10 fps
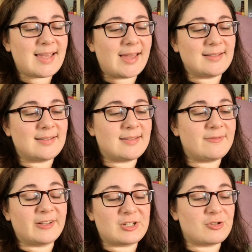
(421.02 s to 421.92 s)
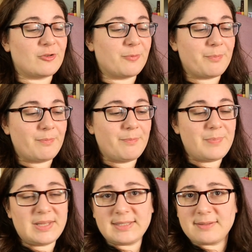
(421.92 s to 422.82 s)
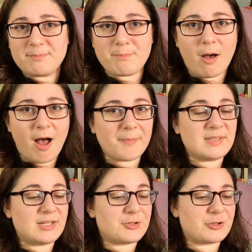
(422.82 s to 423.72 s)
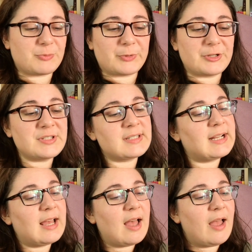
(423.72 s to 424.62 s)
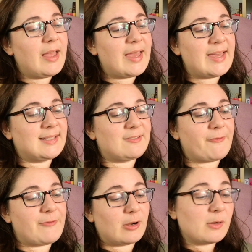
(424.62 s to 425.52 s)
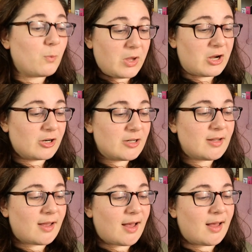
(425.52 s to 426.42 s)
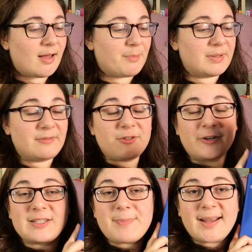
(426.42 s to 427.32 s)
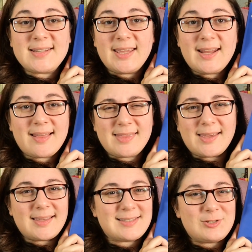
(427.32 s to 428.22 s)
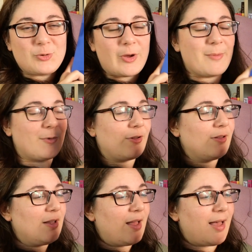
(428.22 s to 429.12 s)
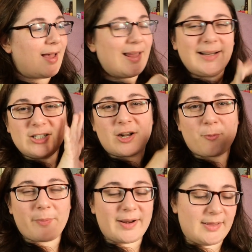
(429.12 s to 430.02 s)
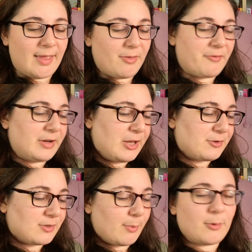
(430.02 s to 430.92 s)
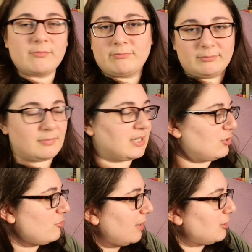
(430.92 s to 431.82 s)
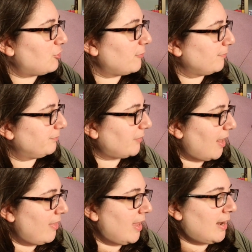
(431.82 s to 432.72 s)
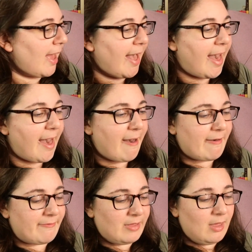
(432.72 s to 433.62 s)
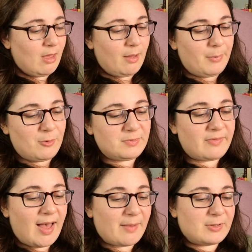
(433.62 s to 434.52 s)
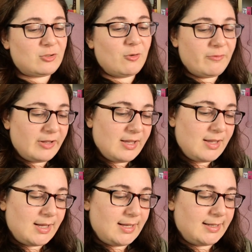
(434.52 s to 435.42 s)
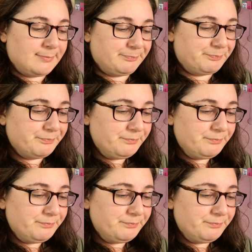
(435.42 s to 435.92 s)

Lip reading: and fictional bits and bobs interspersed. It's very weird, but if you're expecting it, I think it's enjoyable. And I talk more about it in that other video, so I won't say too much. And then I have Poems of Akhmatova,